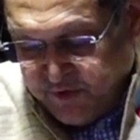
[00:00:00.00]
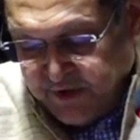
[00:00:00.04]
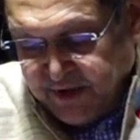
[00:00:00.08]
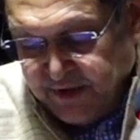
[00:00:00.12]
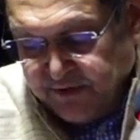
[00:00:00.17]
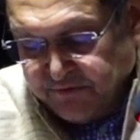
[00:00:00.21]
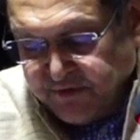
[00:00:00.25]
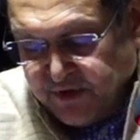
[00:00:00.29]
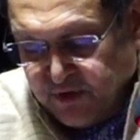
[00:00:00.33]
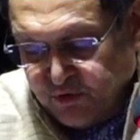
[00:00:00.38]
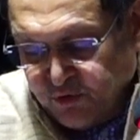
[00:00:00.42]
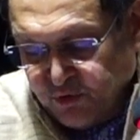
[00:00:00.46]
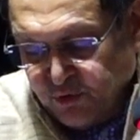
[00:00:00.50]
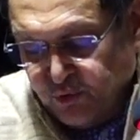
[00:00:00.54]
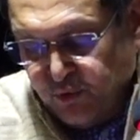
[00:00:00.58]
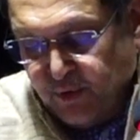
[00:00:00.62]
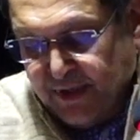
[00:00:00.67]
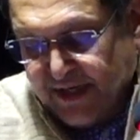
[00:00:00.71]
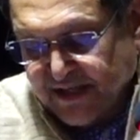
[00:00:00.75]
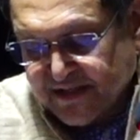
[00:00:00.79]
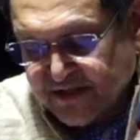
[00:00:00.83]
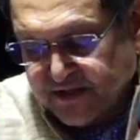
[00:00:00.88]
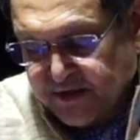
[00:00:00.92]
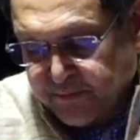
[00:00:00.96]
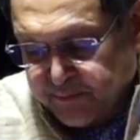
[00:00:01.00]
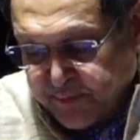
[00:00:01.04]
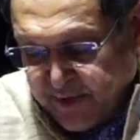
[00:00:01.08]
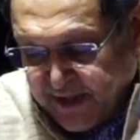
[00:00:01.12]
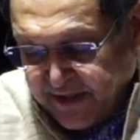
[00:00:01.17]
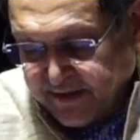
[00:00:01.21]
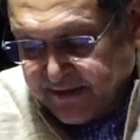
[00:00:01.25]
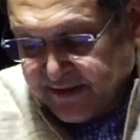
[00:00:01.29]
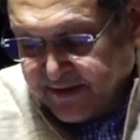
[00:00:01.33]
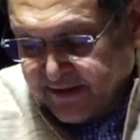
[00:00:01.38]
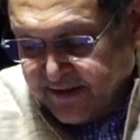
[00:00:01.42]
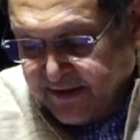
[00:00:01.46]
if the Guru has
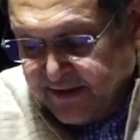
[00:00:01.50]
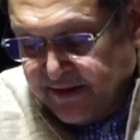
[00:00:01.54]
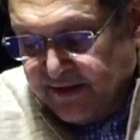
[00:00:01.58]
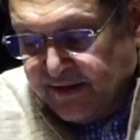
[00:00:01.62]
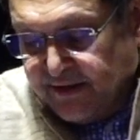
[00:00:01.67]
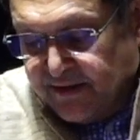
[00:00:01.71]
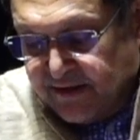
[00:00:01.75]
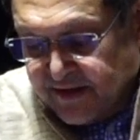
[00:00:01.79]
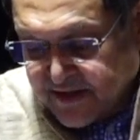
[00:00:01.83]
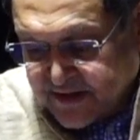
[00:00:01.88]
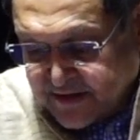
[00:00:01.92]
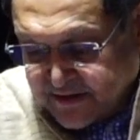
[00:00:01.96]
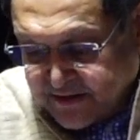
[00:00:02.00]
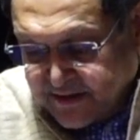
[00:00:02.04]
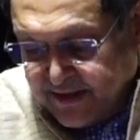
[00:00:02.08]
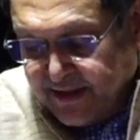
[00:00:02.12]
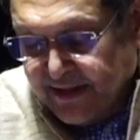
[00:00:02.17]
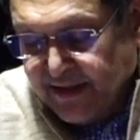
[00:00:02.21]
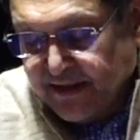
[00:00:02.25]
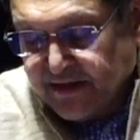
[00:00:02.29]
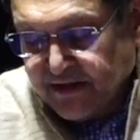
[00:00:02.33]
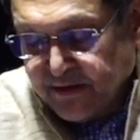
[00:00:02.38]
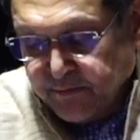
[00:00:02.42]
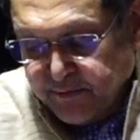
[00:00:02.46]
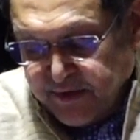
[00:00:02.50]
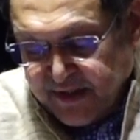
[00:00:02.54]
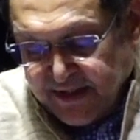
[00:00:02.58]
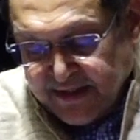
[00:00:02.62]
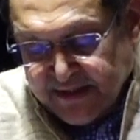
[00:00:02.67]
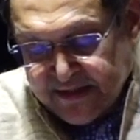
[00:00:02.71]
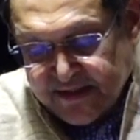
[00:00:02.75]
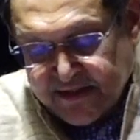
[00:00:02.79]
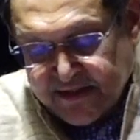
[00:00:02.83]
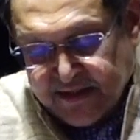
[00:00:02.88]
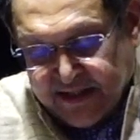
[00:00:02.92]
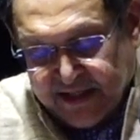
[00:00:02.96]
departed, he still
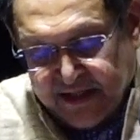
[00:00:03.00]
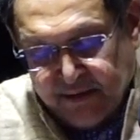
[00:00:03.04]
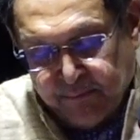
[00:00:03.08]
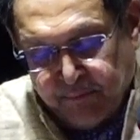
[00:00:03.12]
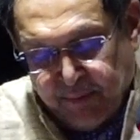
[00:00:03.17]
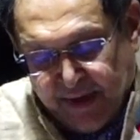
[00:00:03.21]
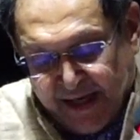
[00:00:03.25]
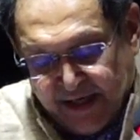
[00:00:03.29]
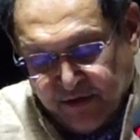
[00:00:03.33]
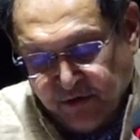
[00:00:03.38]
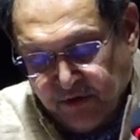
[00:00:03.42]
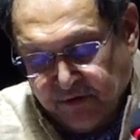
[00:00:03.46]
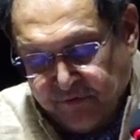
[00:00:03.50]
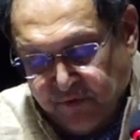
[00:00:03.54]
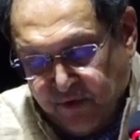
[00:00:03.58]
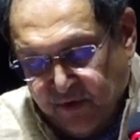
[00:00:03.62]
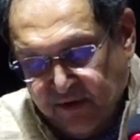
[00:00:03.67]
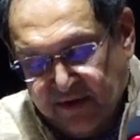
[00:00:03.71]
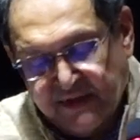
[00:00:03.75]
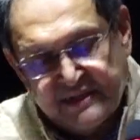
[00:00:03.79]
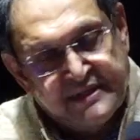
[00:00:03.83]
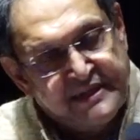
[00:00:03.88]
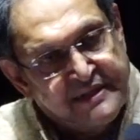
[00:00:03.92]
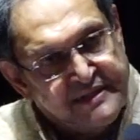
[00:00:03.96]
remains at the back of all his